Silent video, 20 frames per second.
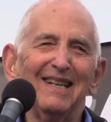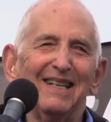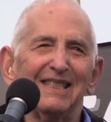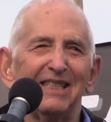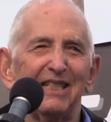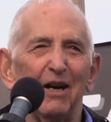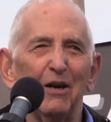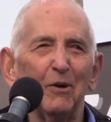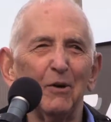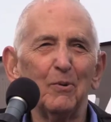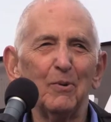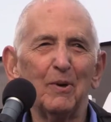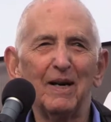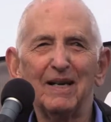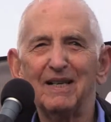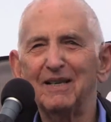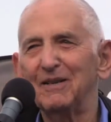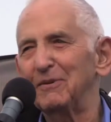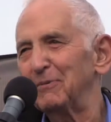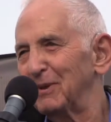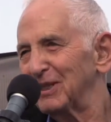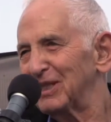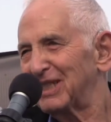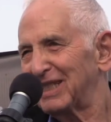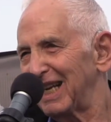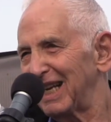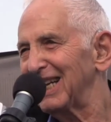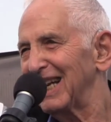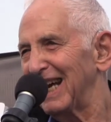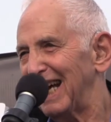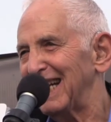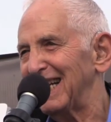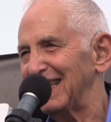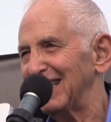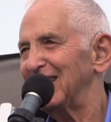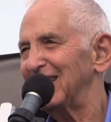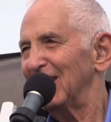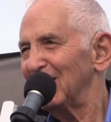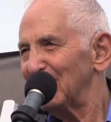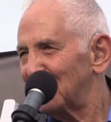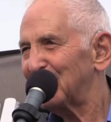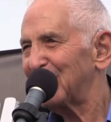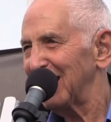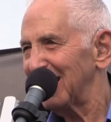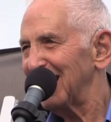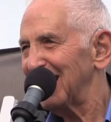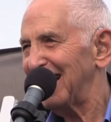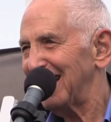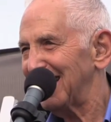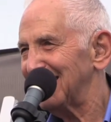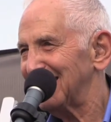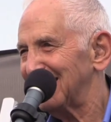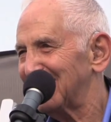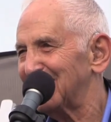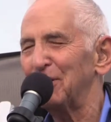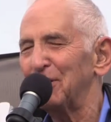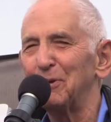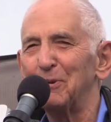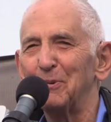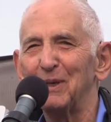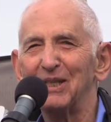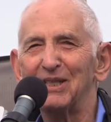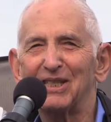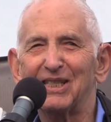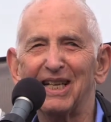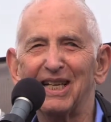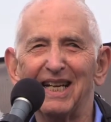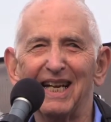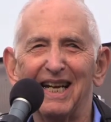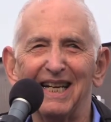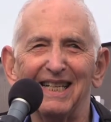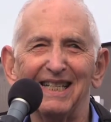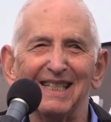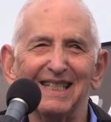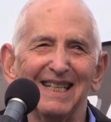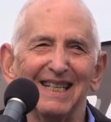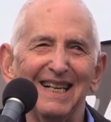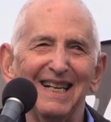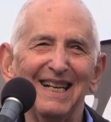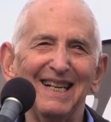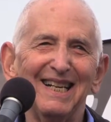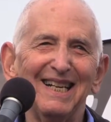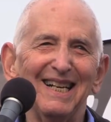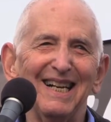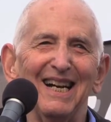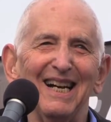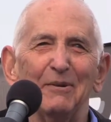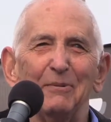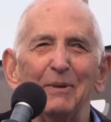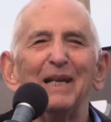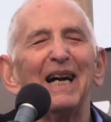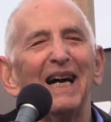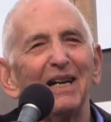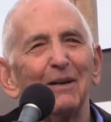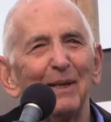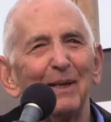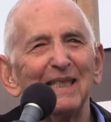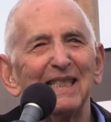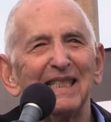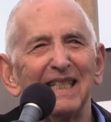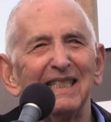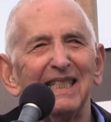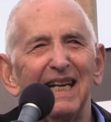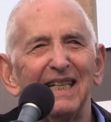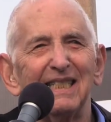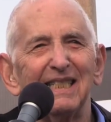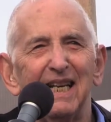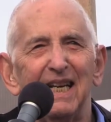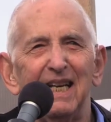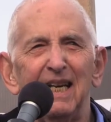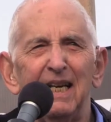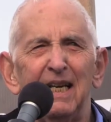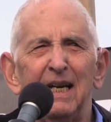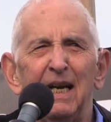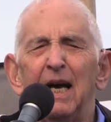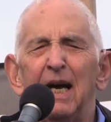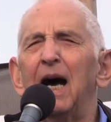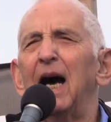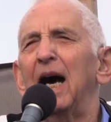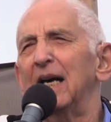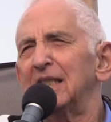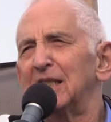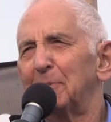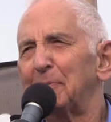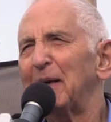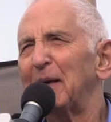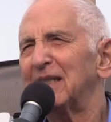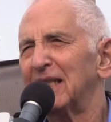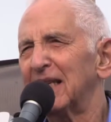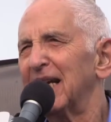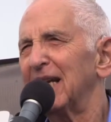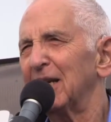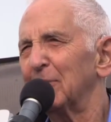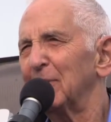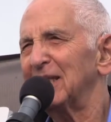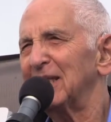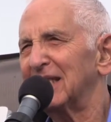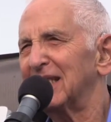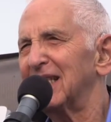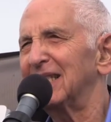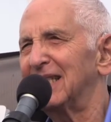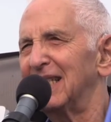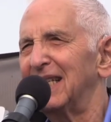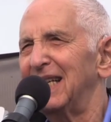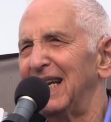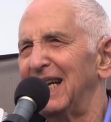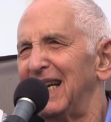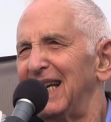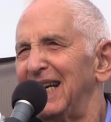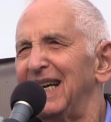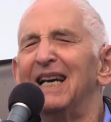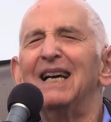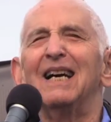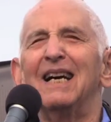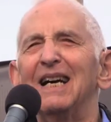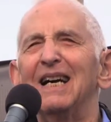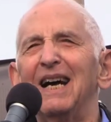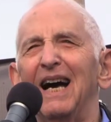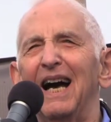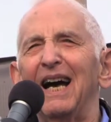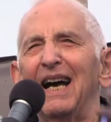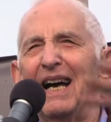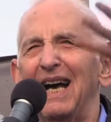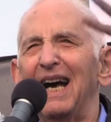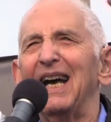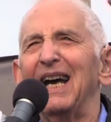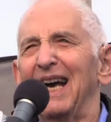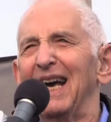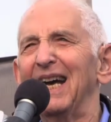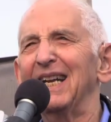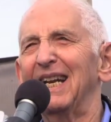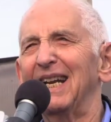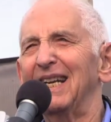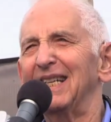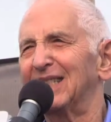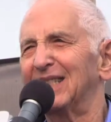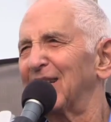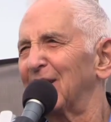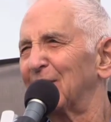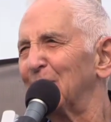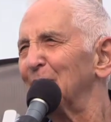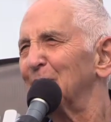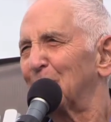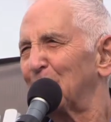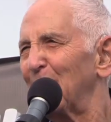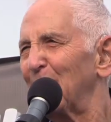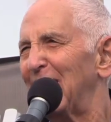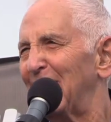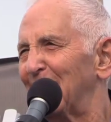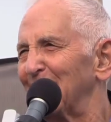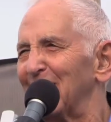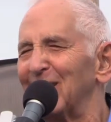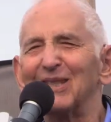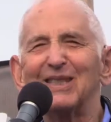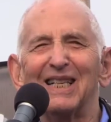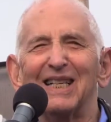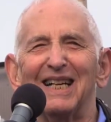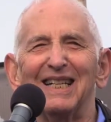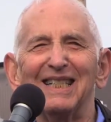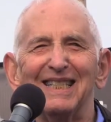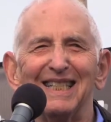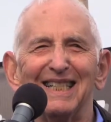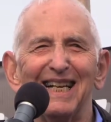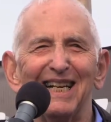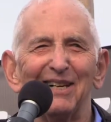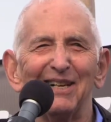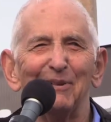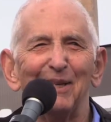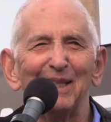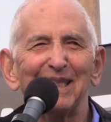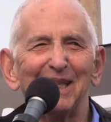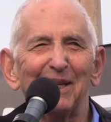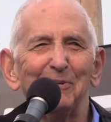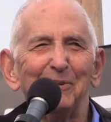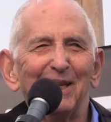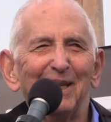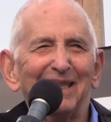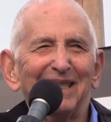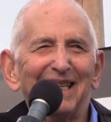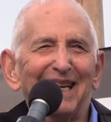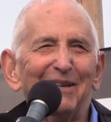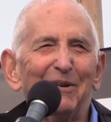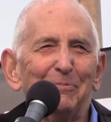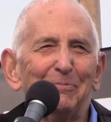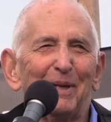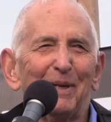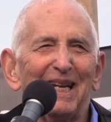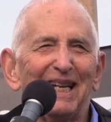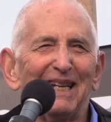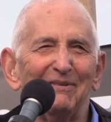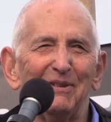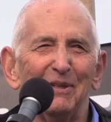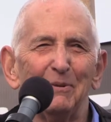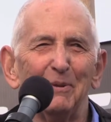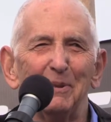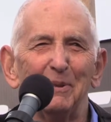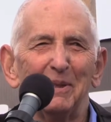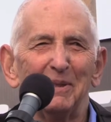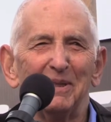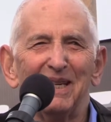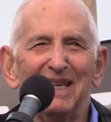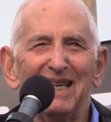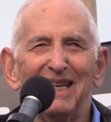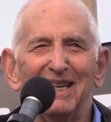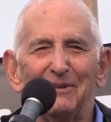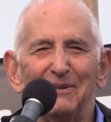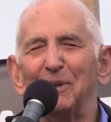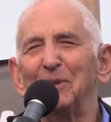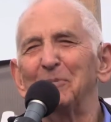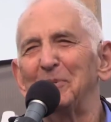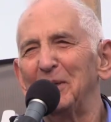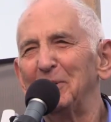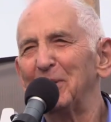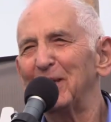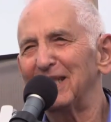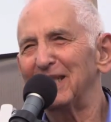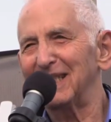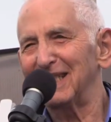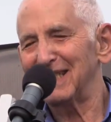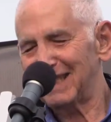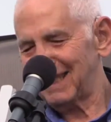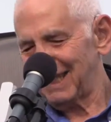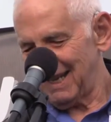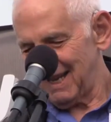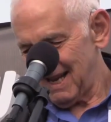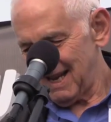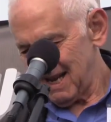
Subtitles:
So we're still at it. They're still at it, so we're still at it. We got arrested that day. I expect to get arrested today. And it's a good crowd, it looks like, to get arrested with. I hope a lot of you will be with us.